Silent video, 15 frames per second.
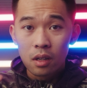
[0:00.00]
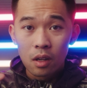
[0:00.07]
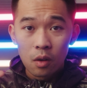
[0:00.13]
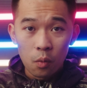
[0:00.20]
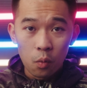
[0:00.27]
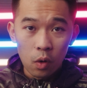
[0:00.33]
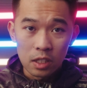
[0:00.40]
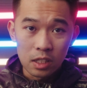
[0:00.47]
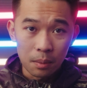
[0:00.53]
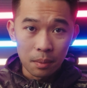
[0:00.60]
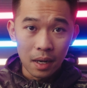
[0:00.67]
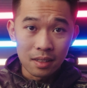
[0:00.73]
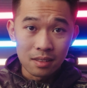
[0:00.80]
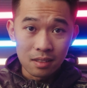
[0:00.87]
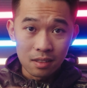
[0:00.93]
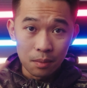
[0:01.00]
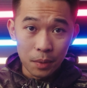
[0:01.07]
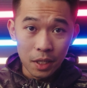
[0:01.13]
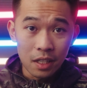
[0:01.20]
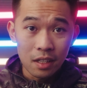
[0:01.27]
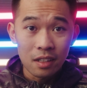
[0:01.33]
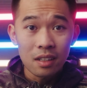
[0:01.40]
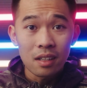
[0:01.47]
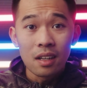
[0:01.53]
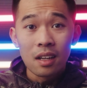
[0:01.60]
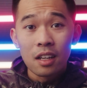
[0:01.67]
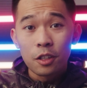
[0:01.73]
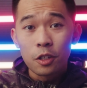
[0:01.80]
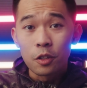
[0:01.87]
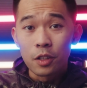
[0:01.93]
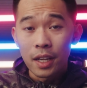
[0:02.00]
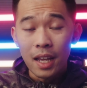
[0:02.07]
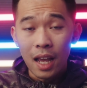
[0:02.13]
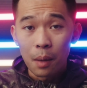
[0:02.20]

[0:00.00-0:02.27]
What's up guys, it's Amin here. Today